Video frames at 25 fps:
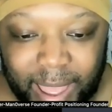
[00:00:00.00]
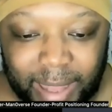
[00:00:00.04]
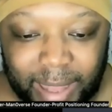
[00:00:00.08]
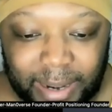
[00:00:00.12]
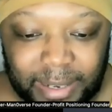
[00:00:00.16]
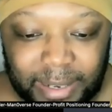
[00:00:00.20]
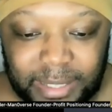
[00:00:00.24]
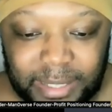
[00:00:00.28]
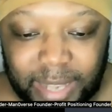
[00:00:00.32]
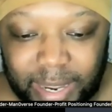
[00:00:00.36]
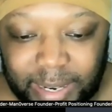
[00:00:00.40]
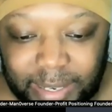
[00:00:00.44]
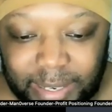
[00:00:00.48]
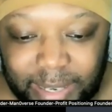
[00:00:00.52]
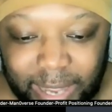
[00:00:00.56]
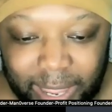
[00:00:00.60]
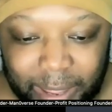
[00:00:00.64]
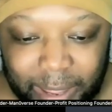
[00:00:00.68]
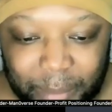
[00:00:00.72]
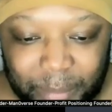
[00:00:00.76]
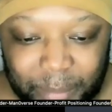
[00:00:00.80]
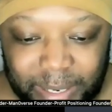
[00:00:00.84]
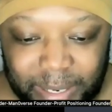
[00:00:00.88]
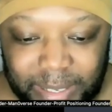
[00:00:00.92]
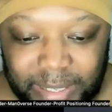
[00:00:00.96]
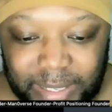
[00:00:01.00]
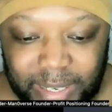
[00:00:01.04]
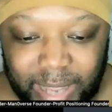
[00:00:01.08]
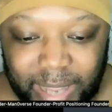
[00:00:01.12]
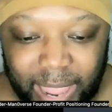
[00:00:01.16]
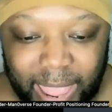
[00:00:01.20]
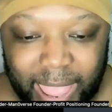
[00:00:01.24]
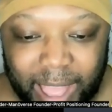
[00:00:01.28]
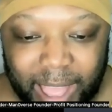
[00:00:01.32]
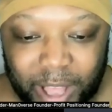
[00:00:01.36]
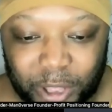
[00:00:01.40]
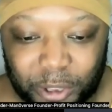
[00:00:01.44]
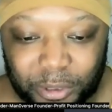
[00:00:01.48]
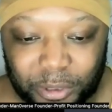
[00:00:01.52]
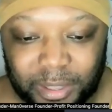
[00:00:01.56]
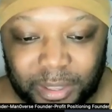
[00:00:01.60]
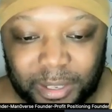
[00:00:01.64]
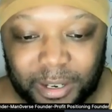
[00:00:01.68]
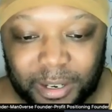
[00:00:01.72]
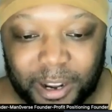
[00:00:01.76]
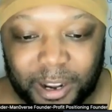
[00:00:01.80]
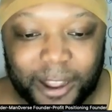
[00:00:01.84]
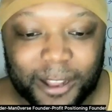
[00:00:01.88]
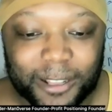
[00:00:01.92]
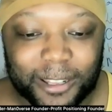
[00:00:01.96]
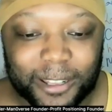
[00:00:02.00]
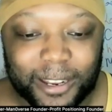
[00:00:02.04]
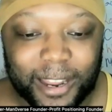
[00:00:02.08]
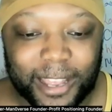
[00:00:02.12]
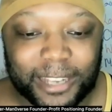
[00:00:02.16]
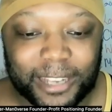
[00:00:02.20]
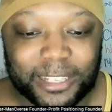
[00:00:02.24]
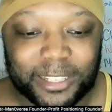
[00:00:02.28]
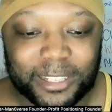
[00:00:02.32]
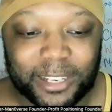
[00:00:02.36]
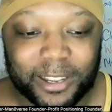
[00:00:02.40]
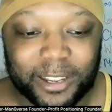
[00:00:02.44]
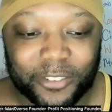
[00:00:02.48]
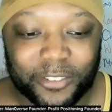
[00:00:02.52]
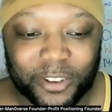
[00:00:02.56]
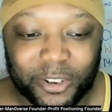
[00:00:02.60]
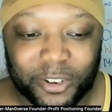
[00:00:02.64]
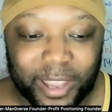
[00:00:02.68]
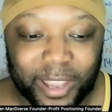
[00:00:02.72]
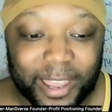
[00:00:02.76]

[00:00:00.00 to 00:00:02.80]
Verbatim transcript: how to take damage, the health, and all of that stuff.